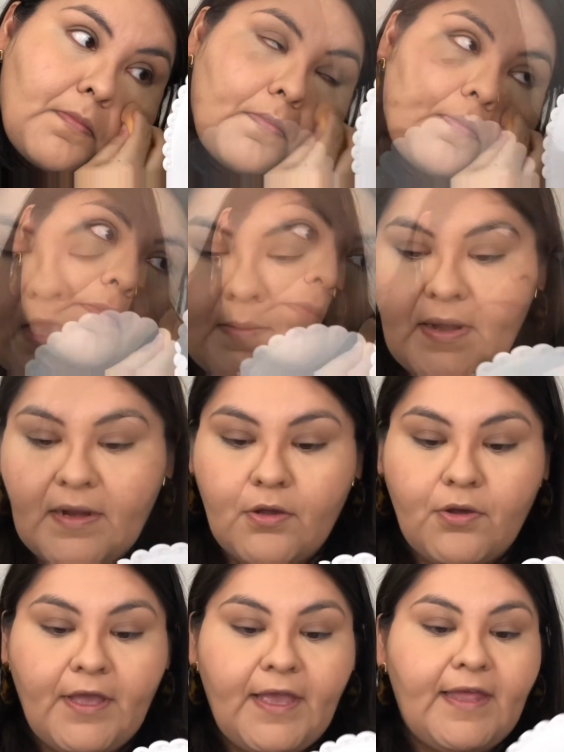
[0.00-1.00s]
I'm gonna
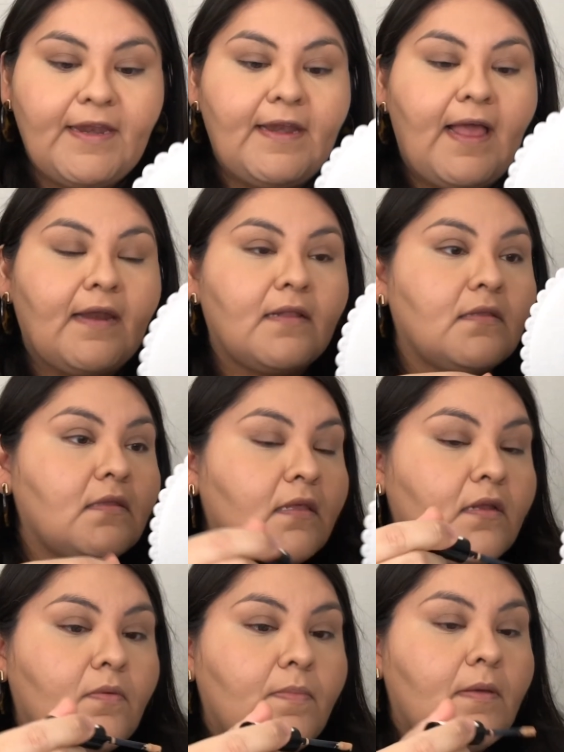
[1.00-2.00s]
go ahead and add a
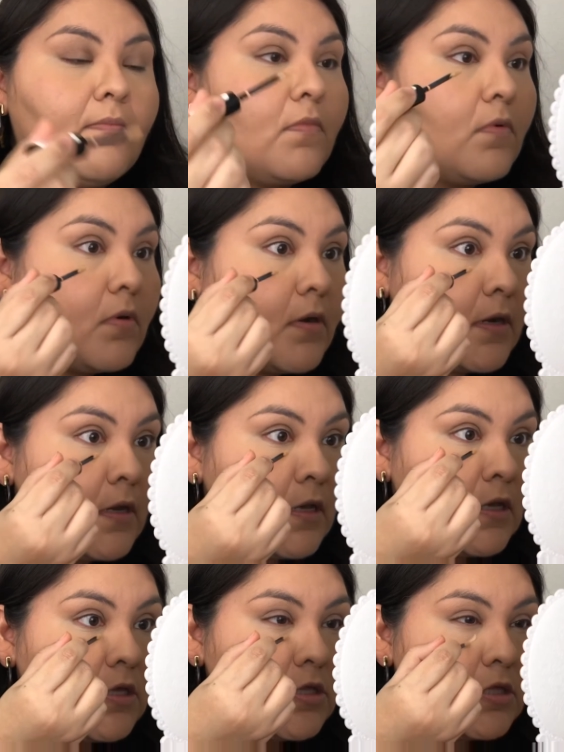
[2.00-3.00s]
little bit more
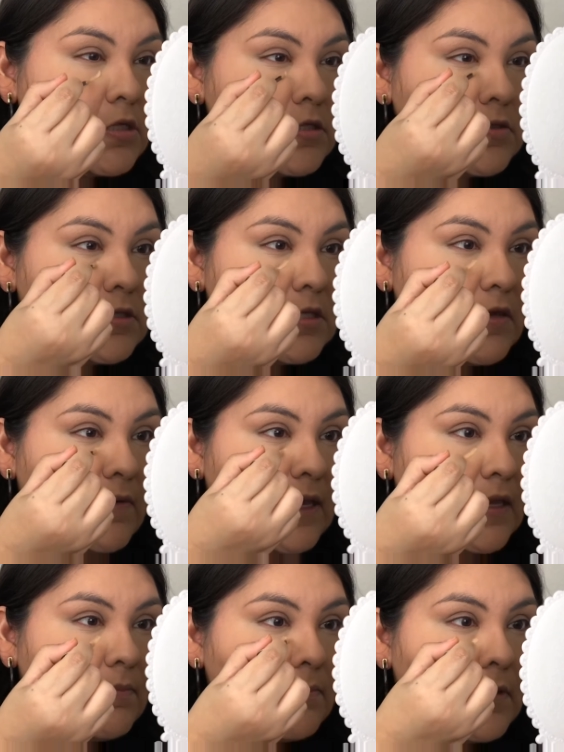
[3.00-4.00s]
just to see if I
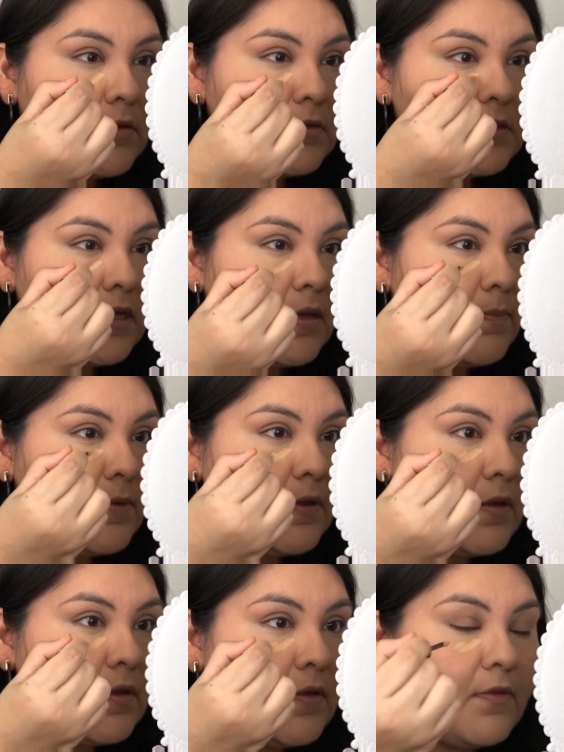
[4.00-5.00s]
can build up
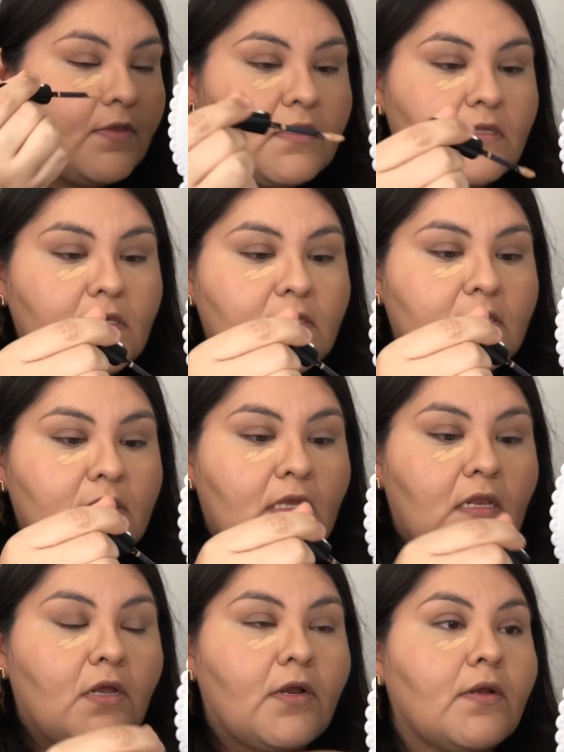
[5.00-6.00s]
this
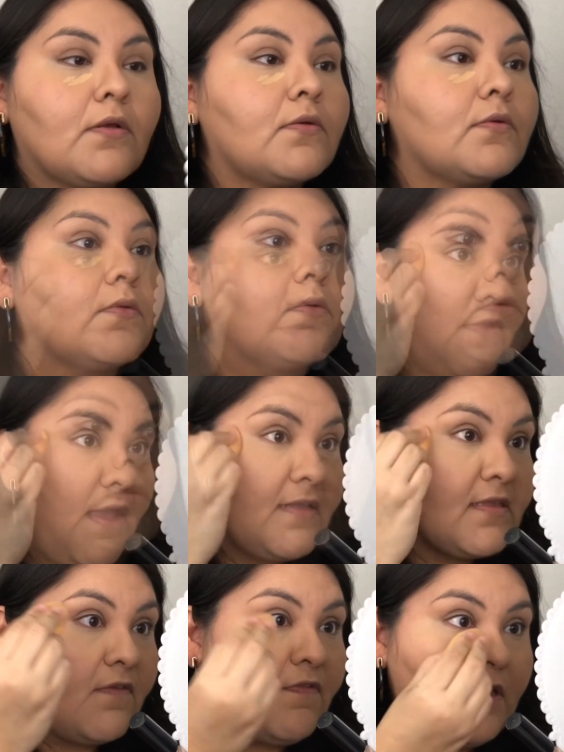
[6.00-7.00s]
concealer. I
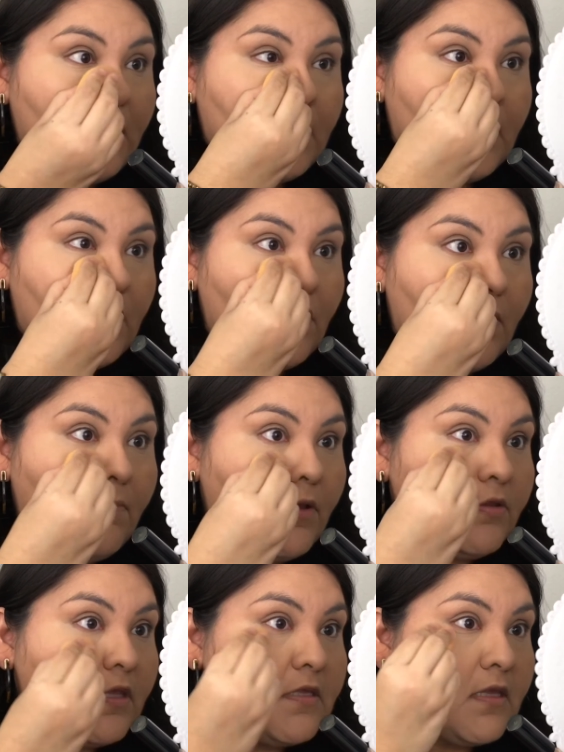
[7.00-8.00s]
definitely think you can
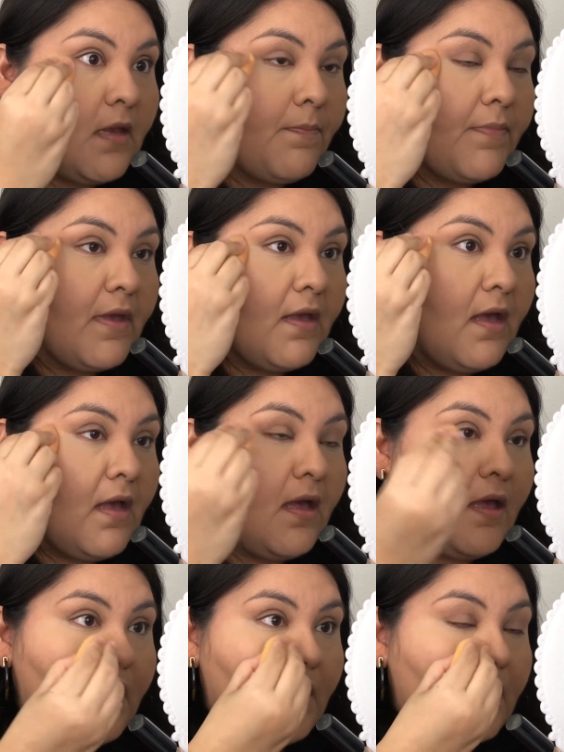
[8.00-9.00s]
build this up
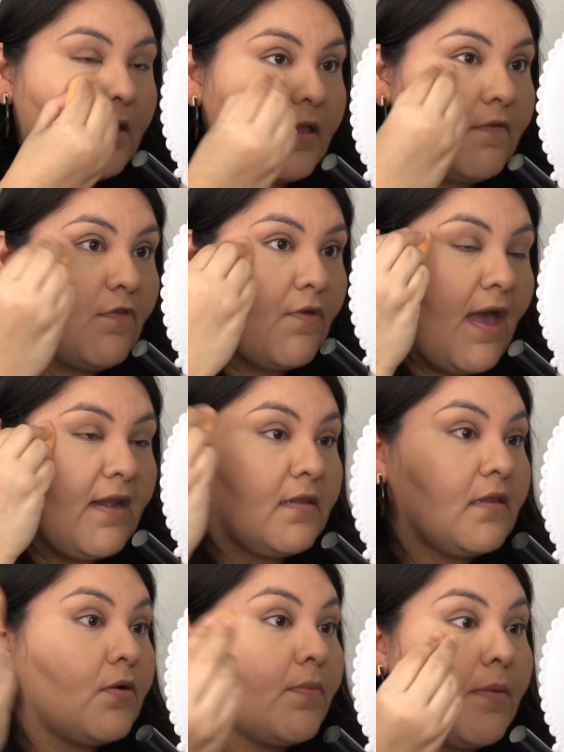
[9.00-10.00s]
if you add a
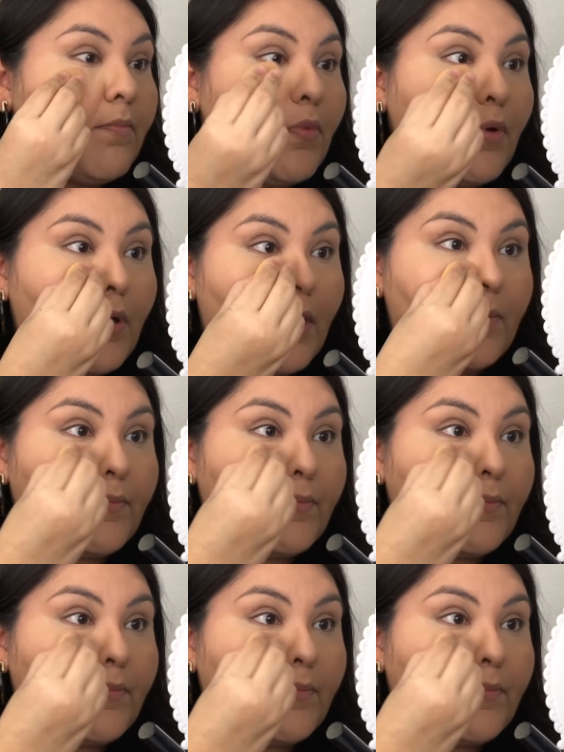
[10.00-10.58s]
little bit more.